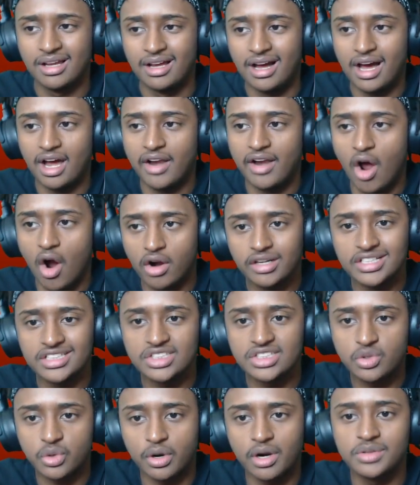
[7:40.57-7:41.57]
An artist
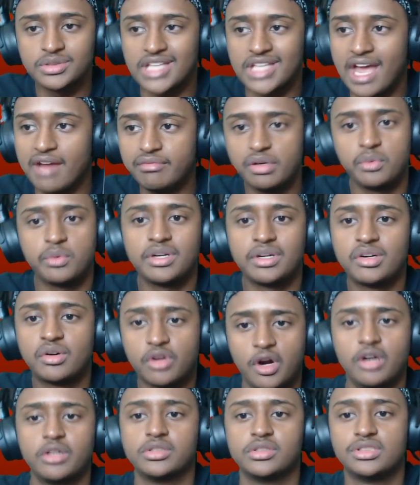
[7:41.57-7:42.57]
grows, everyone
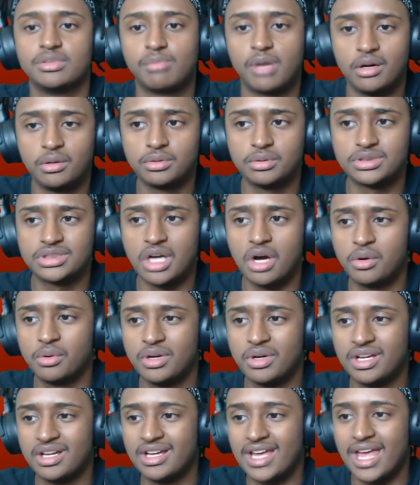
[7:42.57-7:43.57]
grows, bro. So
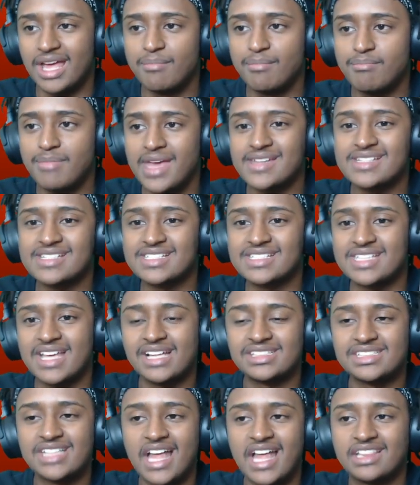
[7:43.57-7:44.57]
it makes
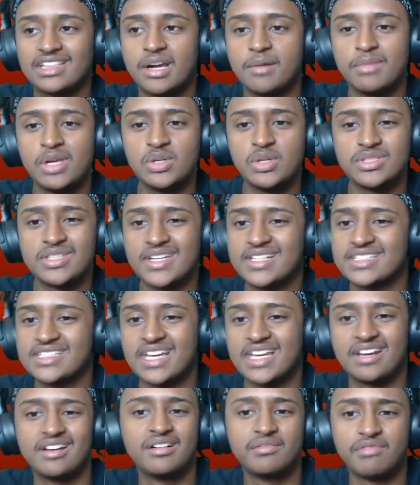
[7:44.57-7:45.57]
sense that their music is
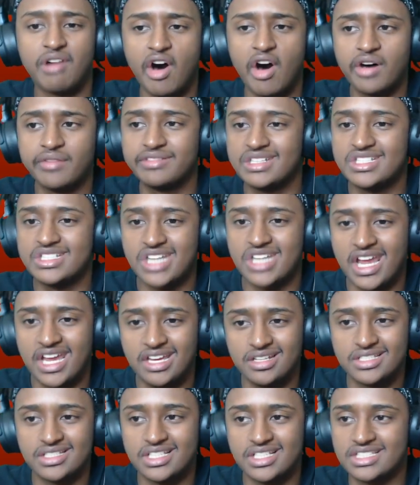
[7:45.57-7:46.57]
going to evolve and
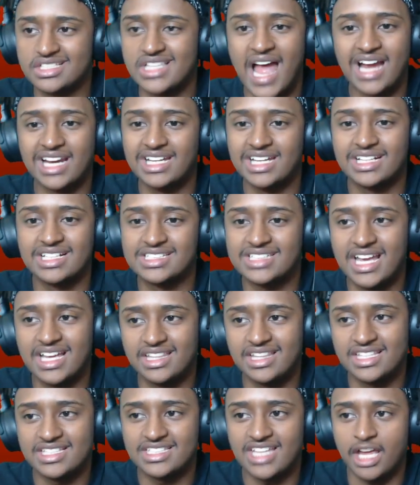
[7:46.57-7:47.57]
change. It's not going to stay
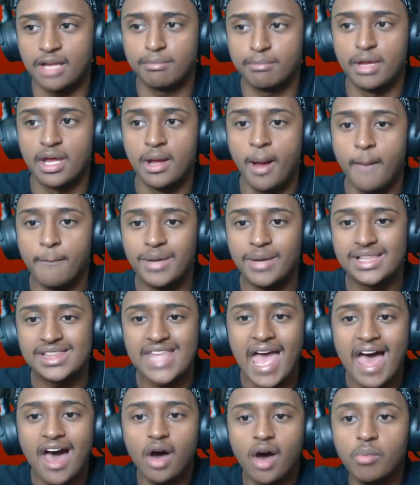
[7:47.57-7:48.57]
the same. But
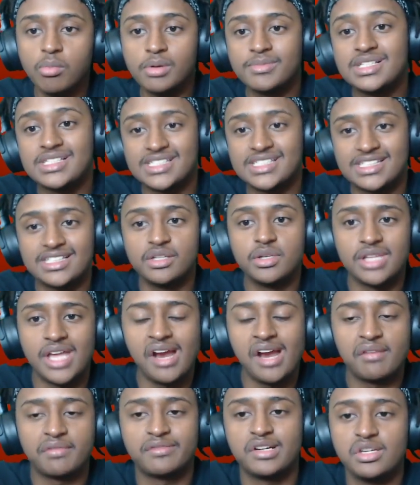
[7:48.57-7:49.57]
the album is still
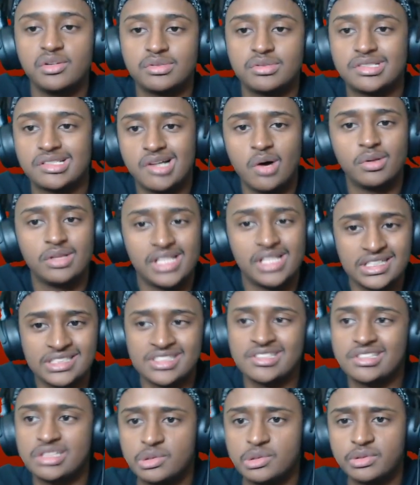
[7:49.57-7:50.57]
there for you to go
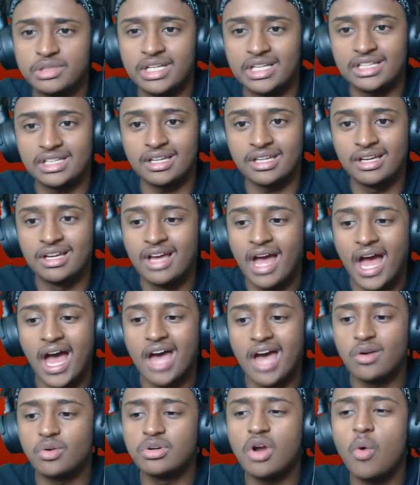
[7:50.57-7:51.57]
listen to, nigga. I
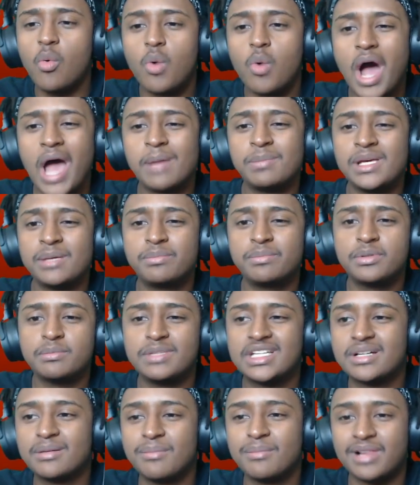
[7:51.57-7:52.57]
don't know why people be
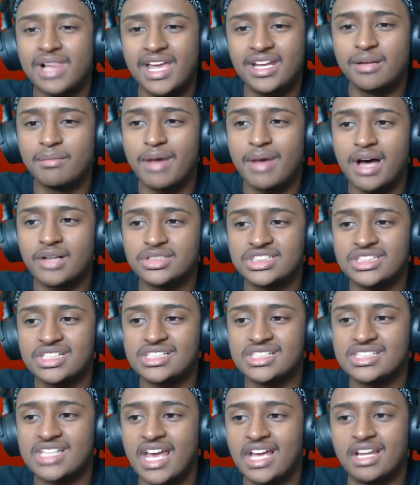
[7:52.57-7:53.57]
complaining about shit
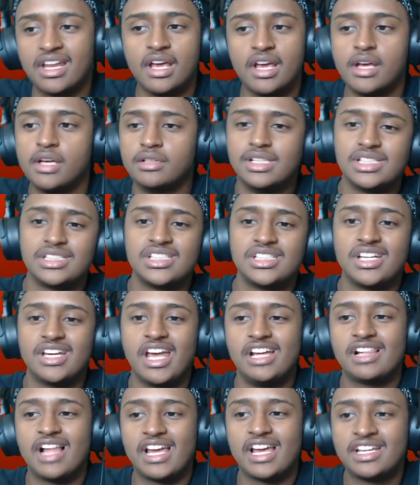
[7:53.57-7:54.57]
saying this shit
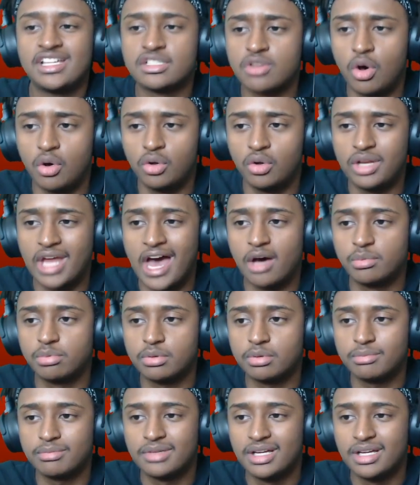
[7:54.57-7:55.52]
ain't like his old album.